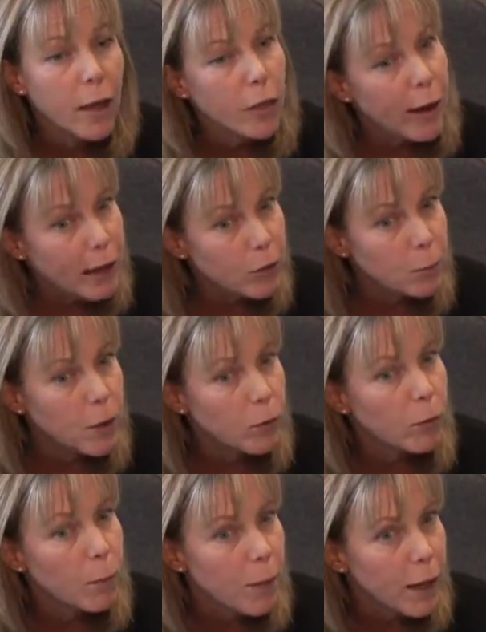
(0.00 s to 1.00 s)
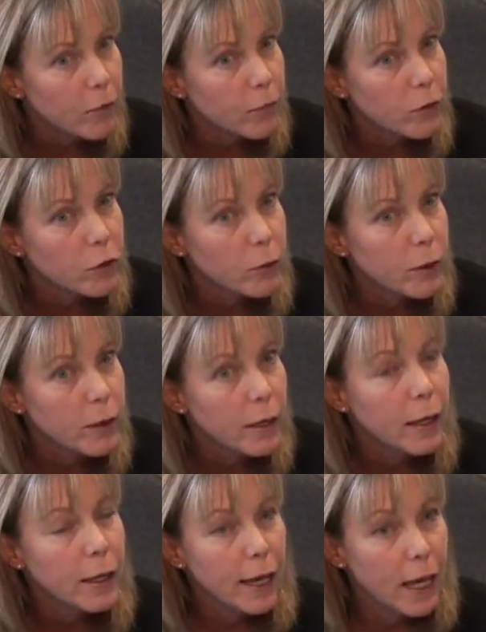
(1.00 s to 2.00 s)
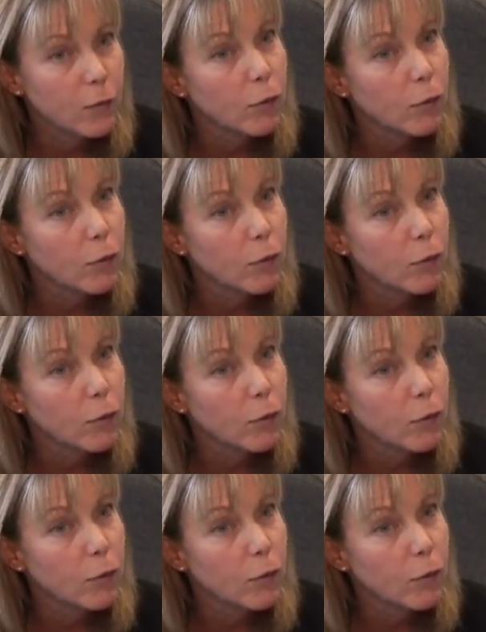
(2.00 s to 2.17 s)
There has to be a real benefit to it, and